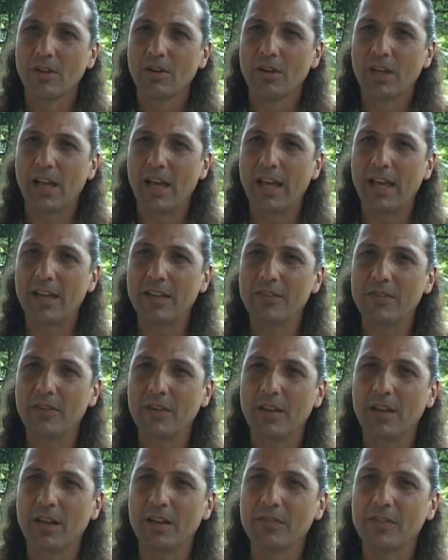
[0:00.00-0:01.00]

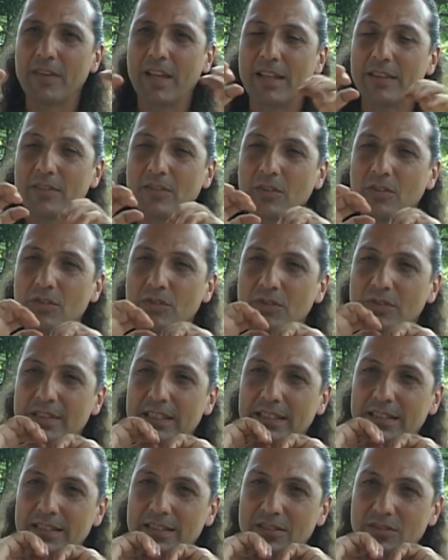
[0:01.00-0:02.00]
and that
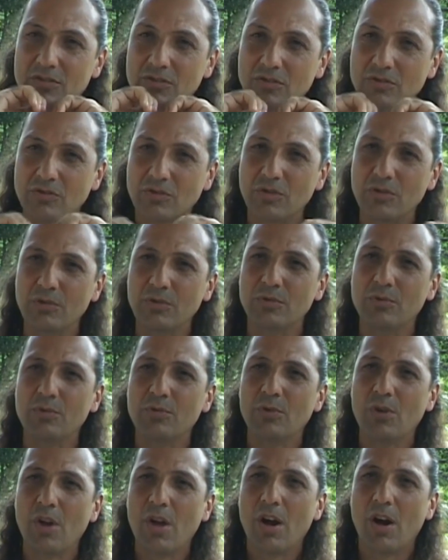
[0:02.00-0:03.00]
these
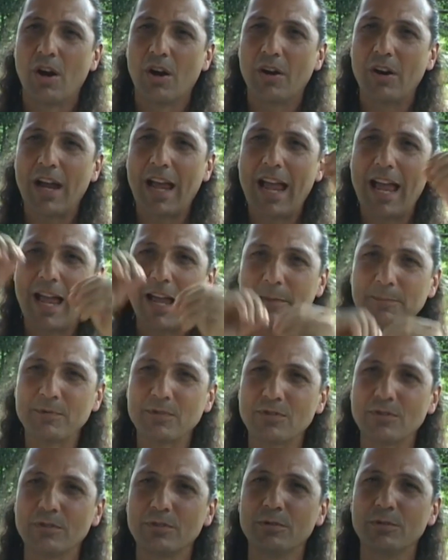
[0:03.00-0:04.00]
two are
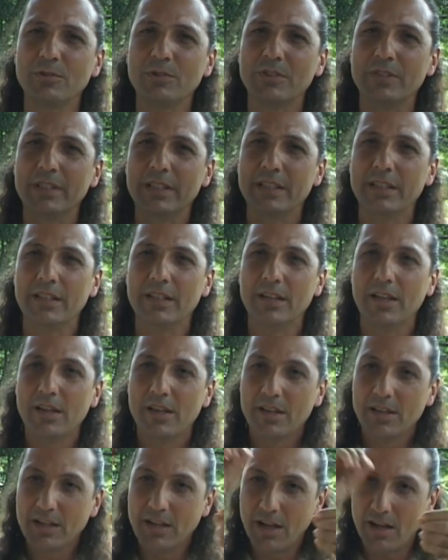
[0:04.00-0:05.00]
absolutely
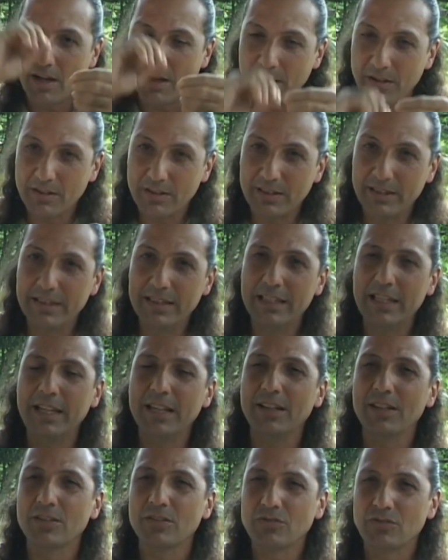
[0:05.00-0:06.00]

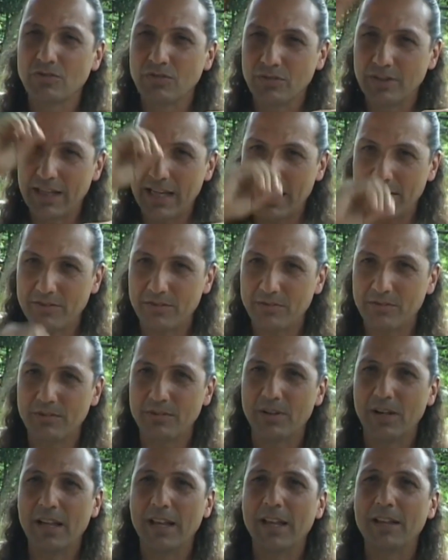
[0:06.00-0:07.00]
linked
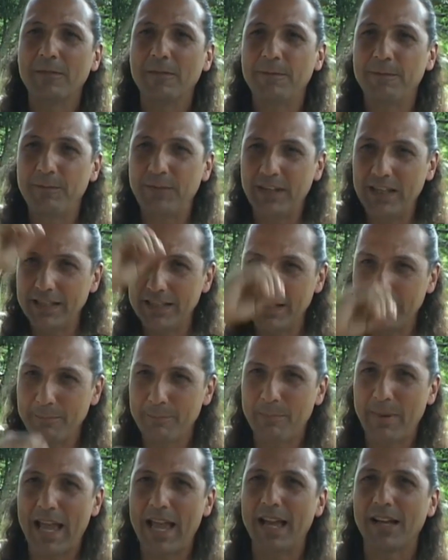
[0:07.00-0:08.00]
together and
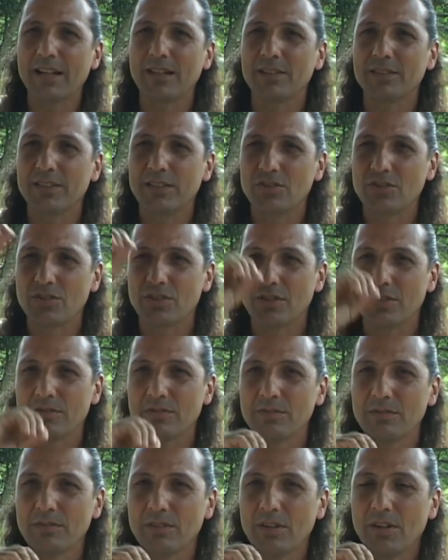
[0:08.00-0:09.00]
feeding back on each
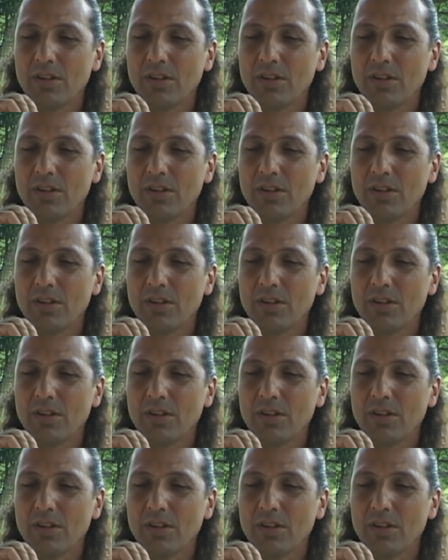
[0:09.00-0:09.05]
other,